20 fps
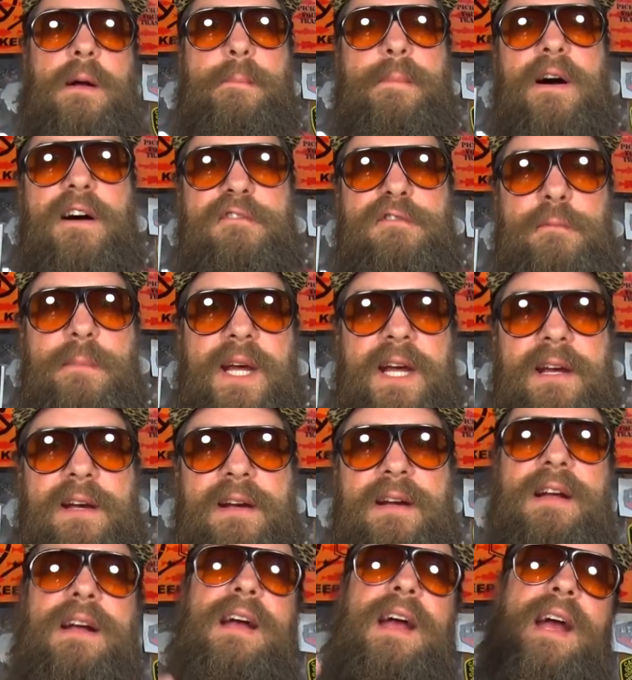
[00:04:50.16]
above me
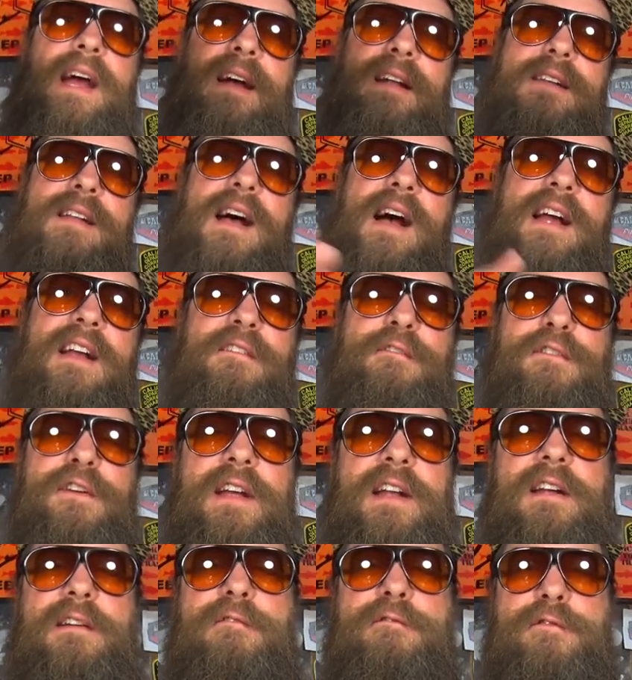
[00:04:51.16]
and 9
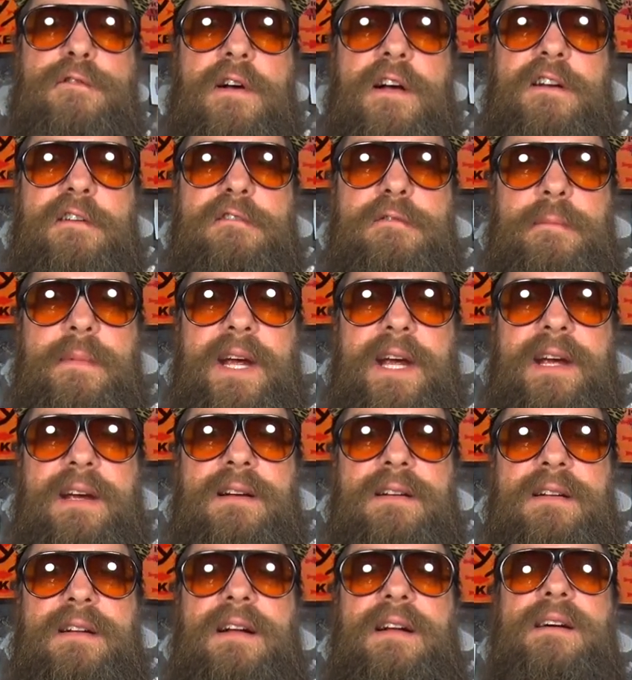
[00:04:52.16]
feet in front of me
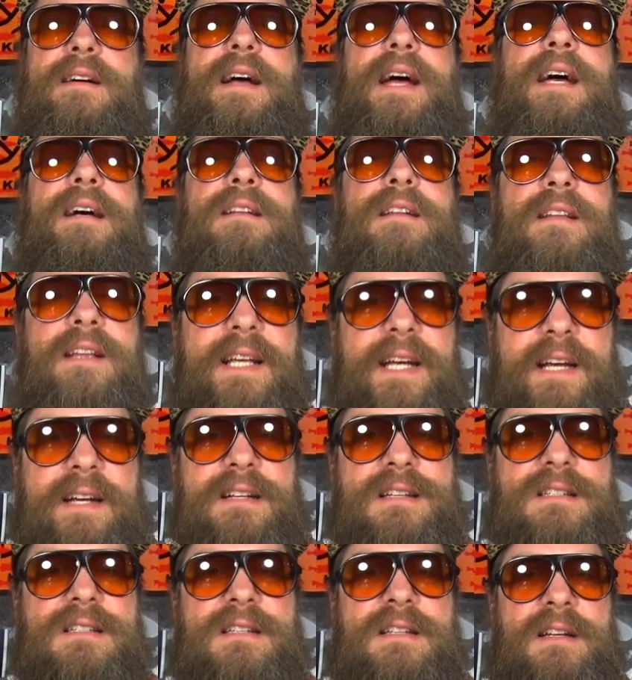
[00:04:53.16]
at
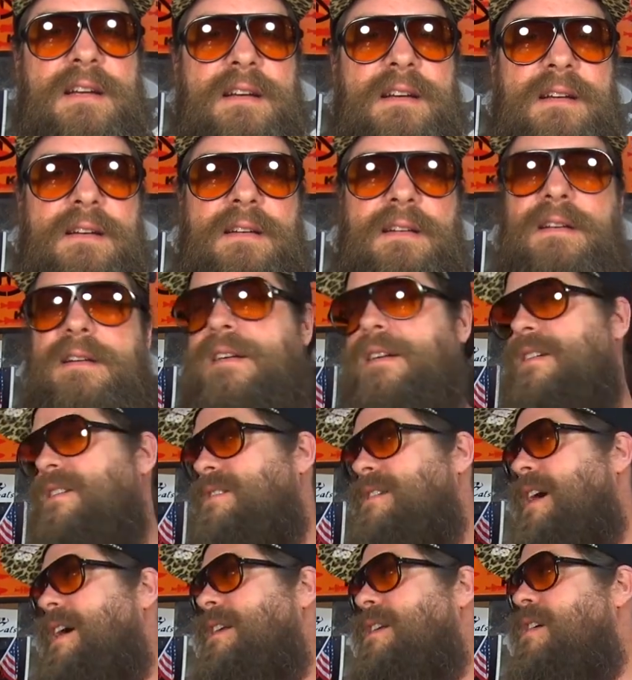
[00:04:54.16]
least,
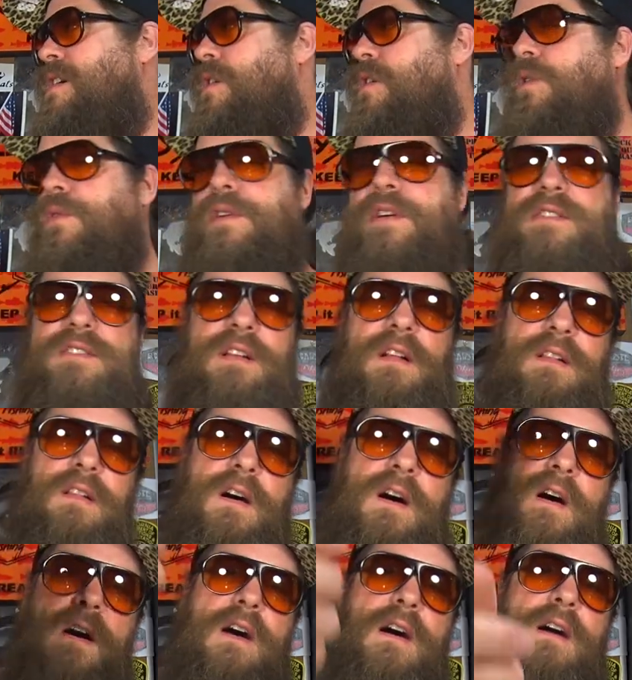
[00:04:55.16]
because I know there's a
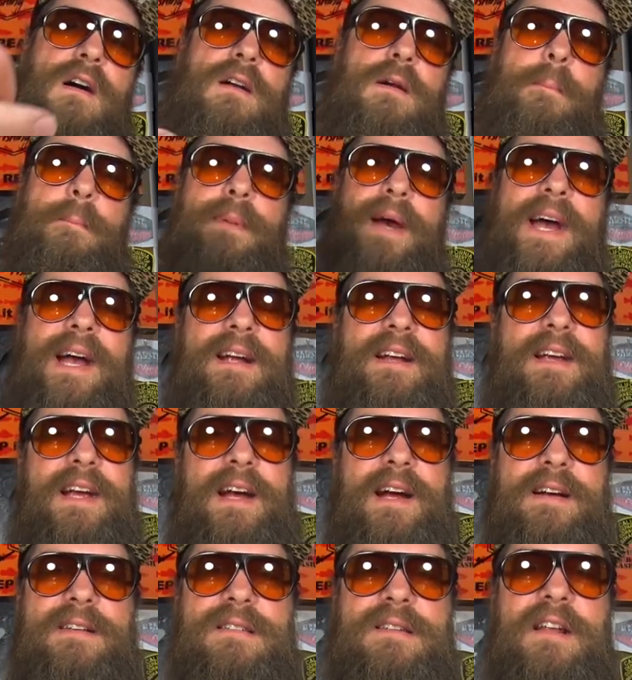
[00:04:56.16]
long back
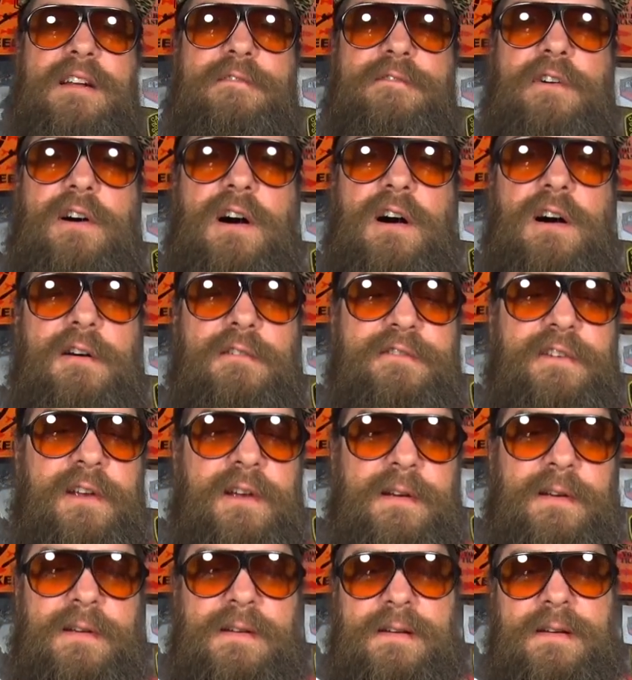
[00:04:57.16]
cast involved.
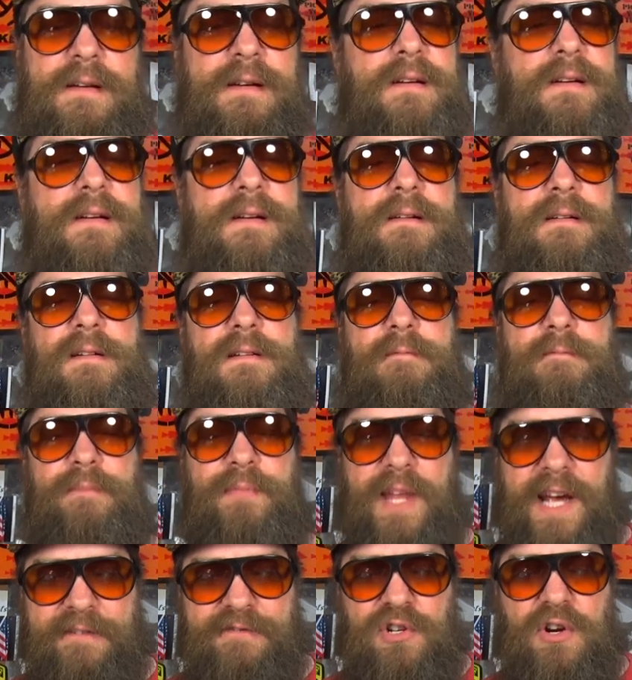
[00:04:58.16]

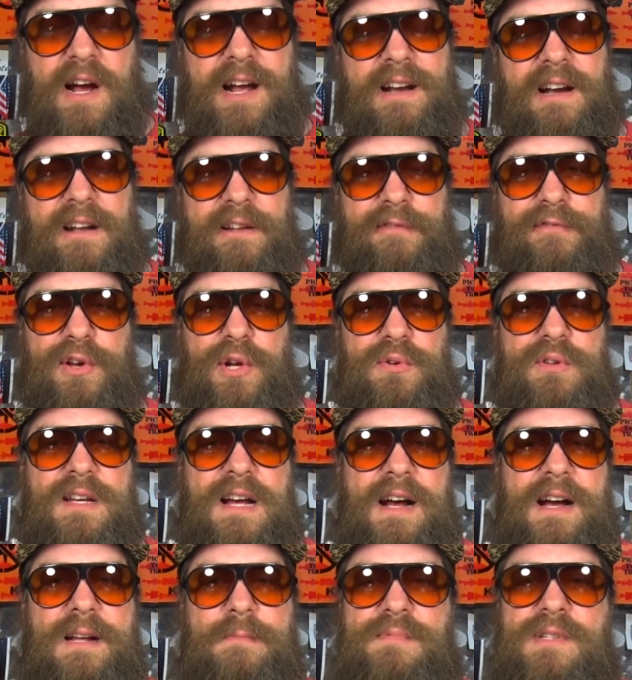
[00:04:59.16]
I've tried it a few
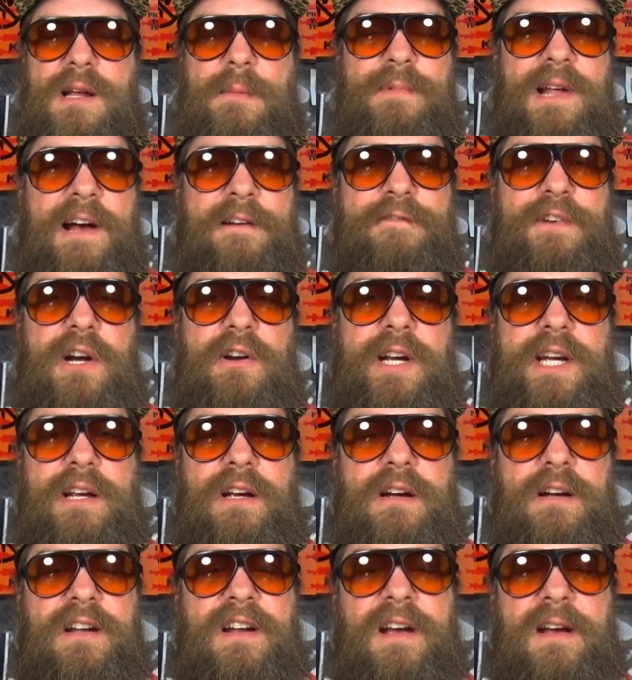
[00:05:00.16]
times. I'm not very
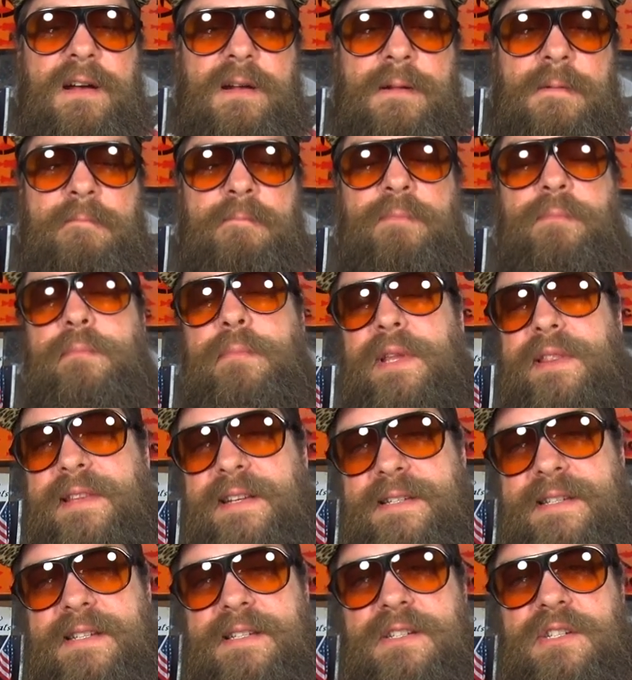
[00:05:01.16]
good, but
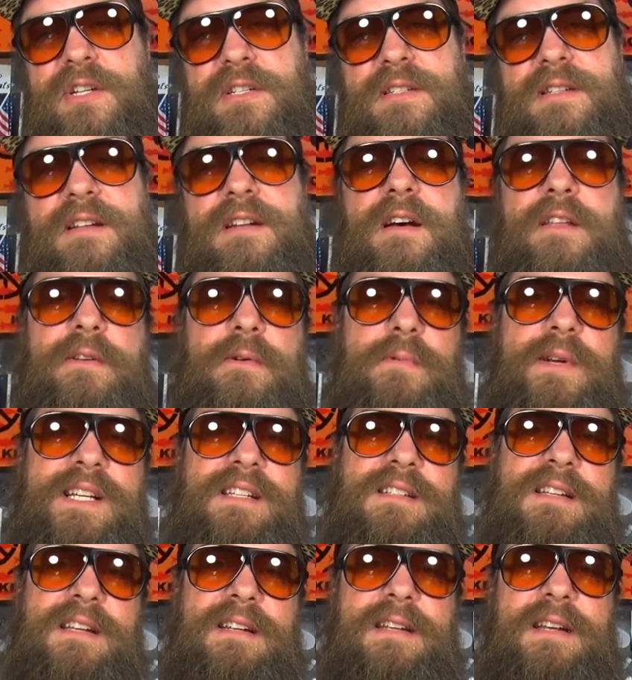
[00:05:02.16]
this is just another
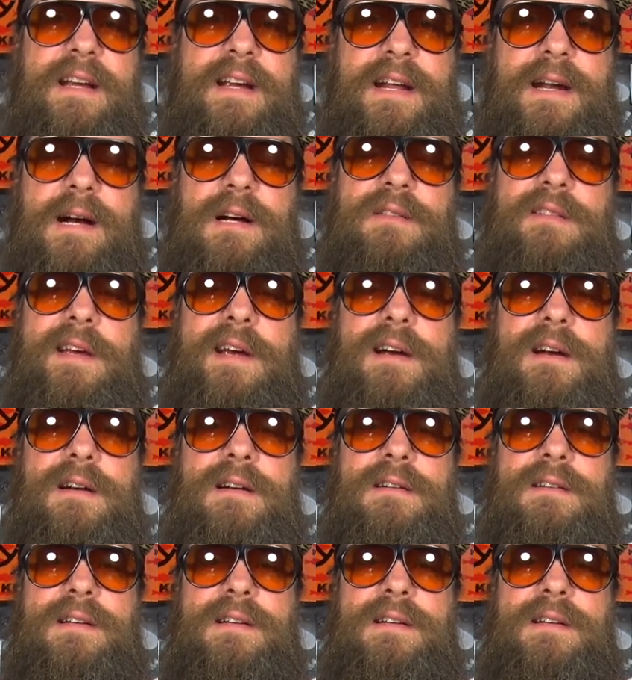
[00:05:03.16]
reason to get out there